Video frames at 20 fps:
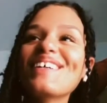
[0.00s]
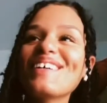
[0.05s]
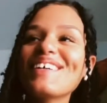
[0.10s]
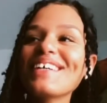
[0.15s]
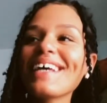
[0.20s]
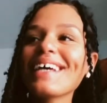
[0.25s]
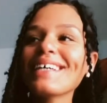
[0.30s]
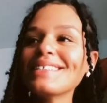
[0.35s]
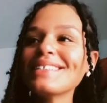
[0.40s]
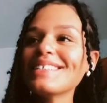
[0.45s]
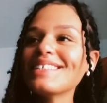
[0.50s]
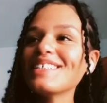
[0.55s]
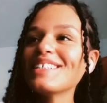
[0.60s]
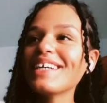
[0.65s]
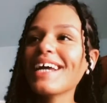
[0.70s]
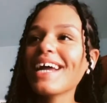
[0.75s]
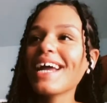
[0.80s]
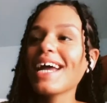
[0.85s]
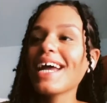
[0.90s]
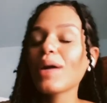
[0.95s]

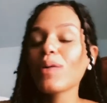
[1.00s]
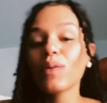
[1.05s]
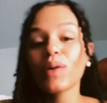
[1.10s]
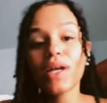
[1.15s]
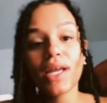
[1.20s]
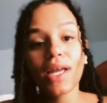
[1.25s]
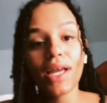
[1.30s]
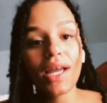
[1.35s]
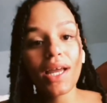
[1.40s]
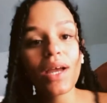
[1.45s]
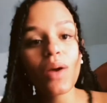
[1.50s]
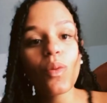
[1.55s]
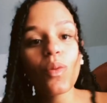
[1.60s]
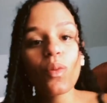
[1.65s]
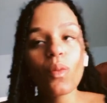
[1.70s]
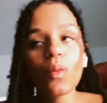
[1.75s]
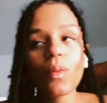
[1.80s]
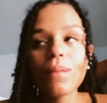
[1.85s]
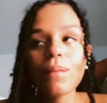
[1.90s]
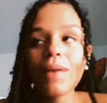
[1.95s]
yesterday we
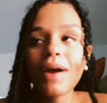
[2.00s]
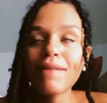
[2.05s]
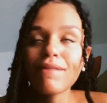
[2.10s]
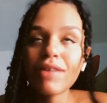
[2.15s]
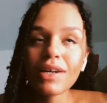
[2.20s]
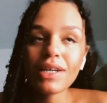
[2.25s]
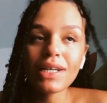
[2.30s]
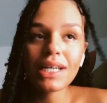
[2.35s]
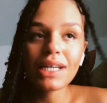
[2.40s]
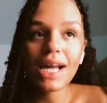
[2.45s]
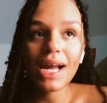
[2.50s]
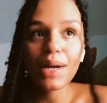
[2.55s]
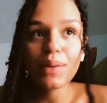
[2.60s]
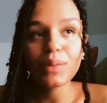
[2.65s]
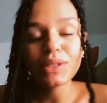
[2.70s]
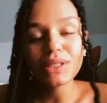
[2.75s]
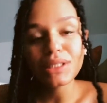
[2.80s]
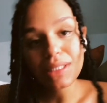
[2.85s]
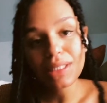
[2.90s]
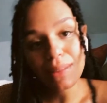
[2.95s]
my friend and I
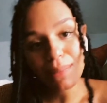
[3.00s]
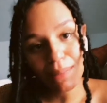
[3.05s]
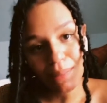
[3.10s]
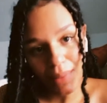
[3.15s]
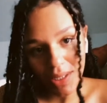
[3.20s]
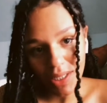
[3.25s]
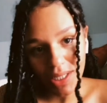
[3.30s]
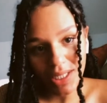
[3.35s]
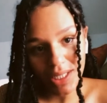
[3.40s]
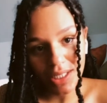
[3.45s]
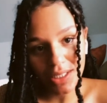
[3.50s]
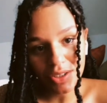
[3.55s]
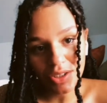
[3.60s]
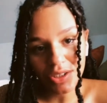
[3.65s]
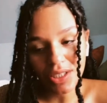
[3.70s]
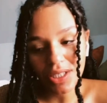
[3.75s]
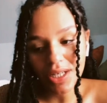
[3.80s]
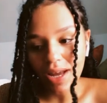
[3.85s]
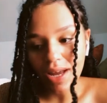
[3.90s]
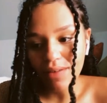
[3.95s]
went to the beach
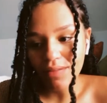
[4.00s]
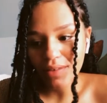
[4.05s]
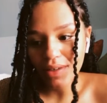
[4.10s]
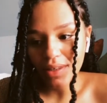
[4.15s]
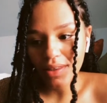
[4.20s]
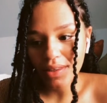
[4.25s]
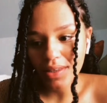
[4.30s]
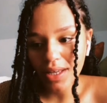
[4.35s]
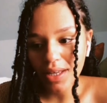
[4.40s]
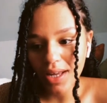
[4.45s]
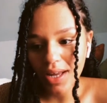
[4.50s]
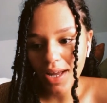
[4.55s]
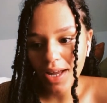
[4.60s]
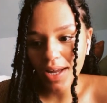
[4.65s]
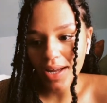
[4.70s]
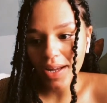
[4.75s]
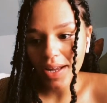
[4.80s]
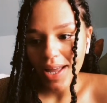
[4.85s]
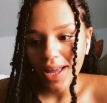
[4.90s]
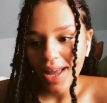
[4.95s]
and
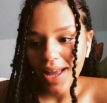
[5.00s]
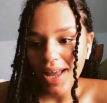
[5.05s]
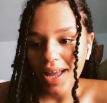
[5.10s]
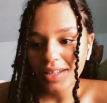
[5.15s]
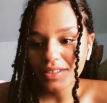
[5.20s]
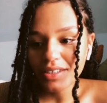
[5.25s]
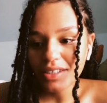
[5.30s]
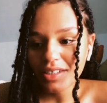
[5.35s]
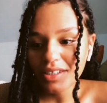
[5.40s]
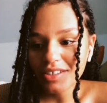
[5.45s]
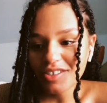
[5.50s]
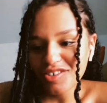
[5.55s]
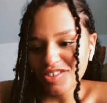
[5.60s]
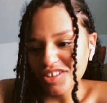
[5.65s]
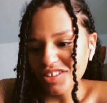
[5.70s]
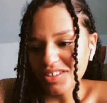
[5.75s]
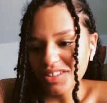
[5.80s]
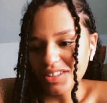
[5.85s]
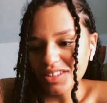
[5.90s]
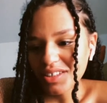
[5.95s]
everything to
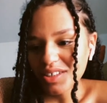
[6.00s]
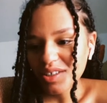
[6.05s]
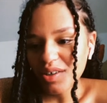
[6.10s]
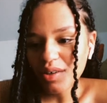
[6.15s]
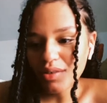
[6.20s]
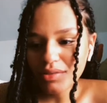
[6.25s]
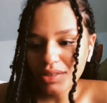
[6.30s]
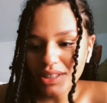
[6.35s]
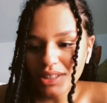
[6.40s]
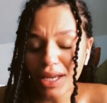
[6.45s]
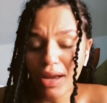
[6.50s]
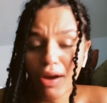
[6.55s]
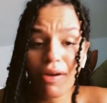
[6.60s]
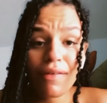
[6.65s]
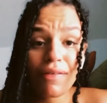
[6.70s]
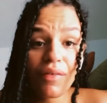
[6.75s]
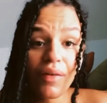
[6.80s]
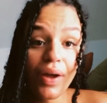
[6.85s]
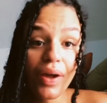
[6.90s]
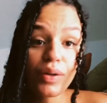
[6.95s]
just, you know, say our
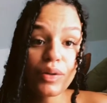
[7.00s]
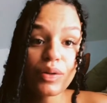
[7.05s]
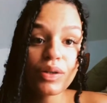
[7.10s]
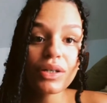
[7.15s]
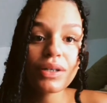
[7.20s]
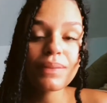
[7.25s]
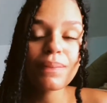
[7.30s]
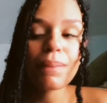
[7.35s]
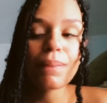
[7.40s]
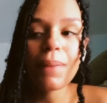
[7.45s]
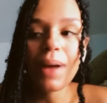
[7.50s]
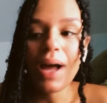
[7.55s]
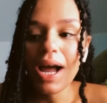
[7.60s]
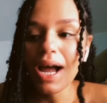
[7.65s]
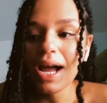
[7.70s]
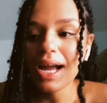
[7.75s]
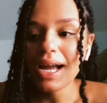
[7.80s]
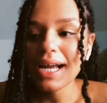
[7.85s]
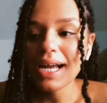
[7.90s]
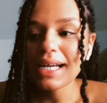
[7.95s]
final
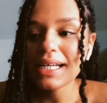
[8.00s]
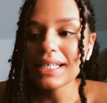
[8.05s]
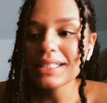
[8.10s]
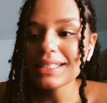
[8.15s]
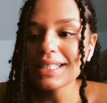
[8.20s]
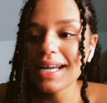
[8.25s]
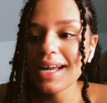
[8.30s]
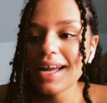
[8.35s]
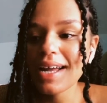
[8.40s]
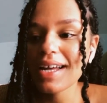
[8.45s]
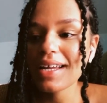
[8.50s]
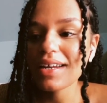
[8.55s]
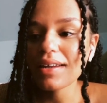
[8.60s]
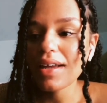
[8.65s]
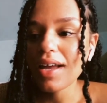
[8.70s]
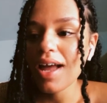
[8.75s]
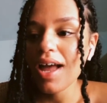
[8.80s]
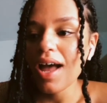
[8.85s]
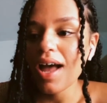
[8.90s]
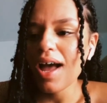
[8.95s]
goodbyes and
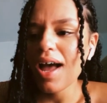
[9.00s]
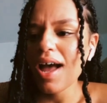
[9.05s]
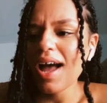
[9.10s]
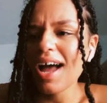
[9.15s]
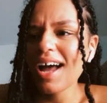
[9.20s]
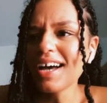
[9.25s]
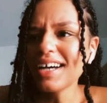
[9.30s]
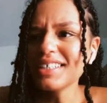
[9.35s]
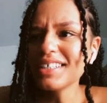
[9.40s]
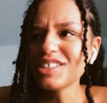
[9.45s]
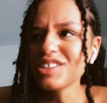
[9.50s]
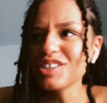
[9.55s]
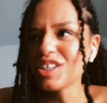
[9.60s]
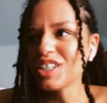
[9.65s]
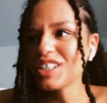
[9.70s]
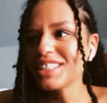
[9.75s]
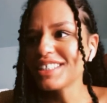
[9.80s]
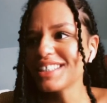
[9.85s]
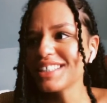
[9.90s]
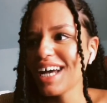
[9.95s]
I
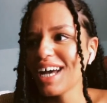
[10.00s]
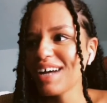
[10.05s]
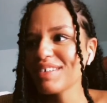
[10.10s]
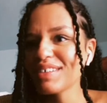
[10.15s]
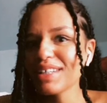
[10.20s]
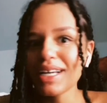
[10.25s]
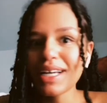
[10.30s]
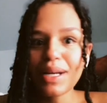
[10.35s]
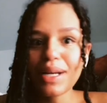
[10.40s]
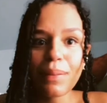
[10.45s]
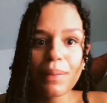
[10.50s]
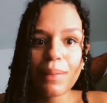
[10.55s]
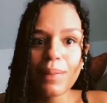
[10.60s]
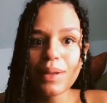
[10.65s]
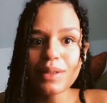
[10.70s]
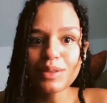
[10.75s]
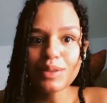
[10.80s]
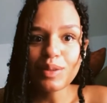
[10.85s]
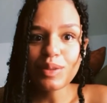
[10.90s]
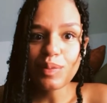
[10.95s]
started to have like a
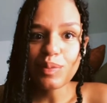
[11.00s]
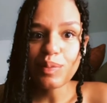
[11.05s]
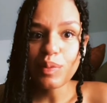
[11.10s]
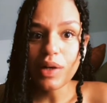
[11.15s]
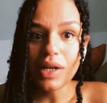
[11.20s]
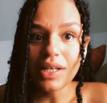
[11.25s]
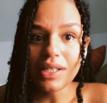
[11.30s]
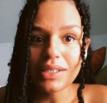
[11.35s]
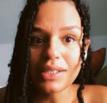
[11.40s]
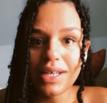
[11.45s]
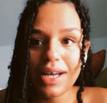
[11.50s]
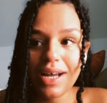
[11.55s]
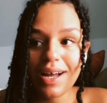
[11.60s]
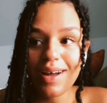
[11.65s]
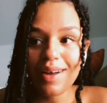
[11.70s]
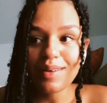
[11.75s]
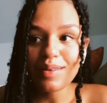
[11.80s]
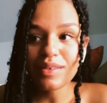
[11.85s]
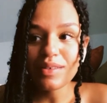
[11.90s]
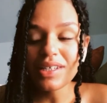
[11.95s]
mental
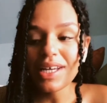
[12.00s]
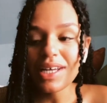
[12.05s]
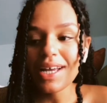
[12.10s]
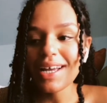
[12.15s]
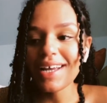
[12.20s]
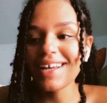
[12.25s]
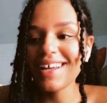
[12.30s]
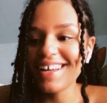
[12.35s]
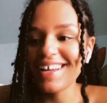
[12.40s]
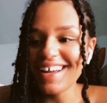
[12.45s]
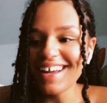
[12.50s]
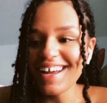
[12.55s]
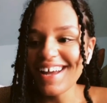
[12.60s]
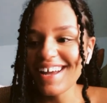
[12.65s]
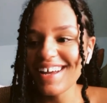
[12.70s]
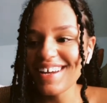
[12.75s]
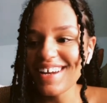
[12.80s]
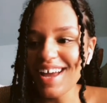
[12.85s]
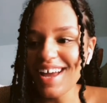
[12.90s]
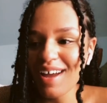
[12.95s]
breakdown
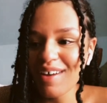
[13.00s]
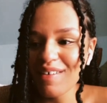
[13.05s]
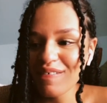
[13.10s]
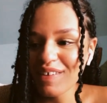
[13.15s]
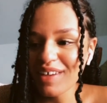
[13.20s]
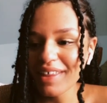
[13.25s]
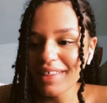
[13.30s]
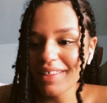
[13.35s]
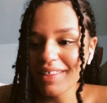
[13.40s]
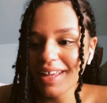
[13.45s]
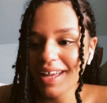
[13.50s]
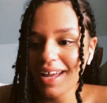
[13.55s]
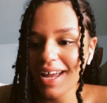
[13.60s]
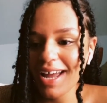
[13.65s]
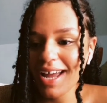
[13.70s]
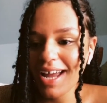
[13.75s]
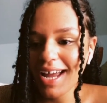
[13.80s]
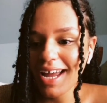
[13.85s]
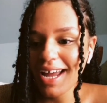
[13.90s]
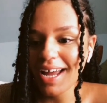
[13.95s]
and
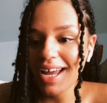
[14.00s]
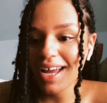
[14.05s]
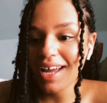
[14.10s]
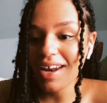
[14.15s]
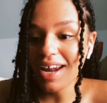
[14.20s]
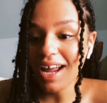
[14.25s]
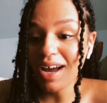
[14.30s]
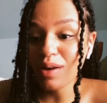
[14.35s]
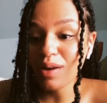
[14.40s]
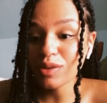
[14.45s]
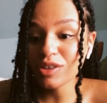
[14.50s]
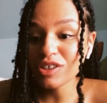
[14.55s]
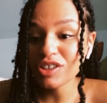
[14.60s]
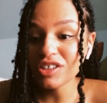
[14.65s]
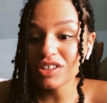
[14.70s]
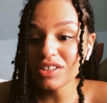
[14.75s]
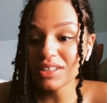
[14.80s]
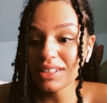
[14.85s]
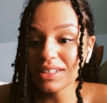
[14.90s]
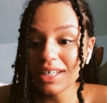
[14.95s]
everything and I was
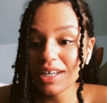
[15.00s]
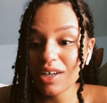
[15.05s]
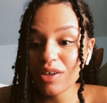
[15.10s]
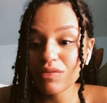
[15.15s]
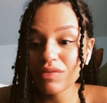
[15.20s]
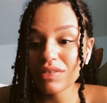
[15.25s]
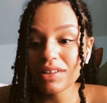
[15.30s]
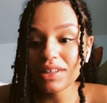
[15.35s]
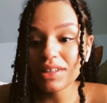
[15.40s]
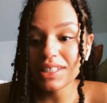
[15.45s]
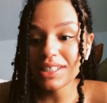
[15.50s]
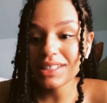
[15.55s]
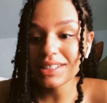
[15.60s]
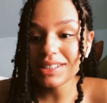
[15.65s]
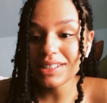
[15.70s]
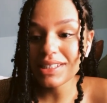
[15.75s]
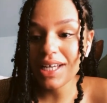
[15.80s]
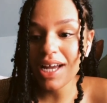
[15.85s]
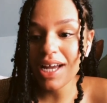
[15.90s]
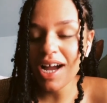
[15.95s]
just like
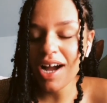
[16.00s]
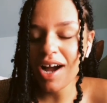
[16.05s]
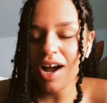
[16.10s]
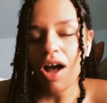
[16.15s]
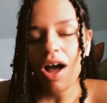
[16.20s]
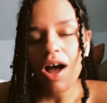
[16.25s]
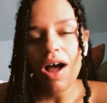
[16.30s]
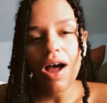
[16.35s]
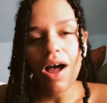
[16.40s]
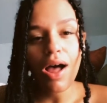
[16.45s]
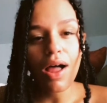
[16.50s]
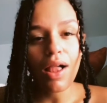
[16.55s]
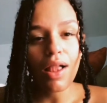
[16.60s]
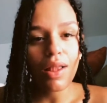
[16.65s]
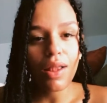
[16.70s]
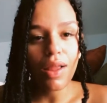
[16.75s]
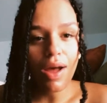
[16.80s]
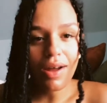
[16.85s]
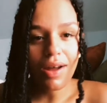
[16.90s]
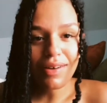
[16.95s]
releasing a
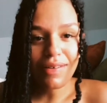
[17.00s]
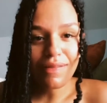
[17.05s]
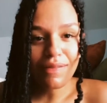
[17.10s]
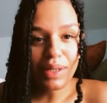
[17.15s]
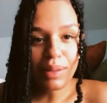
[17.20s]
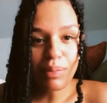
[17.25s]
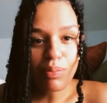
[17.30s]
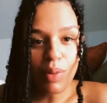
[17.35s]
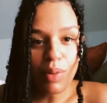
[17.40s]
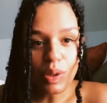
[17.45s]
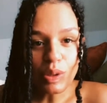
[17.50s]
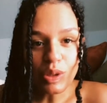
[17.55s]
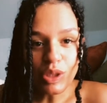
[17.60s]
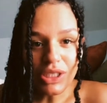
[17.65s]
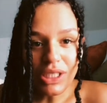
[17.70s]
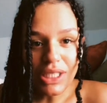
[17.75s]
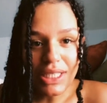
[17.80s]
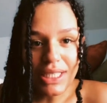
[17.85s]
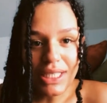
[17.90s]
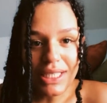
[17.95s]
lot of
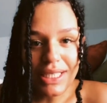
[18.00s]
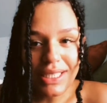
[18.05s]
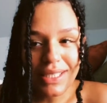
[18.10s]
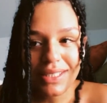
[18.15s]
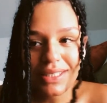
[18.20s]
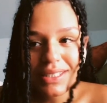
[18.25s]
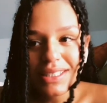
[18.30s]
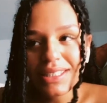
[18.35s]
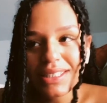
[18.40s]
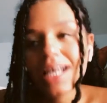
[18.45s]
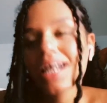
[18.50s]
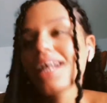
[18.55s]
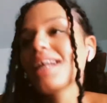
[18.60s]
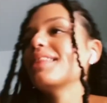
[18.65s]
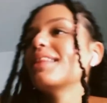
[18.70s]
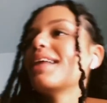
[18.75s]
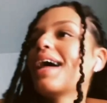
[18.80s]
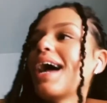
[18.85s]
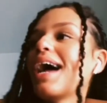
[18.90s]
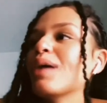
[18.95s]
emotions
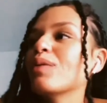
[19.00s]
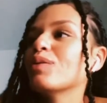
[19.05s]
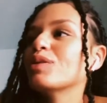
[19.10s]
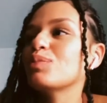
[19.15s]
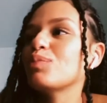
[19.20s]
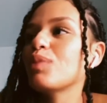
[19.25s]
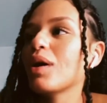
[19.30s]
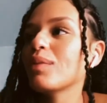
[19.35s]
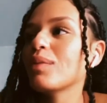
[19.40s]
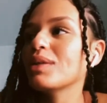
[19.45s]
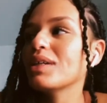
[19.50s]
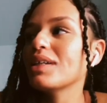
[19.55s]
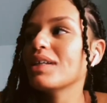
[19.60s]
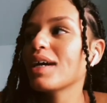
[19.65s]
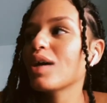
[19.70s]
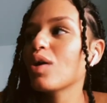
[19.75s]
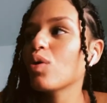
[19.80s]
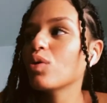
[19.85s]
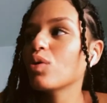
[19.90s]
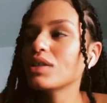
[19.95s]
that I was probably
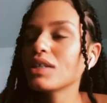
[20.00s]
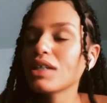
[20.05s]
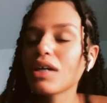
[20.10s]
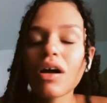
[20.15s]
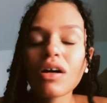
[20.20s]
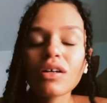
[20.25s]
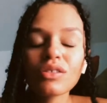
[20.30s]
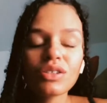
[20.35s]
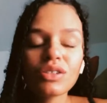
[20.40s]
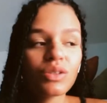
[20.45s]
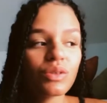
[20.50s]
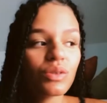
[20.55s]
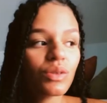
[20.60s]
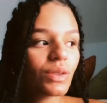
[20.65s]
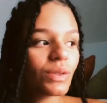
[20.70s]
like holding on to.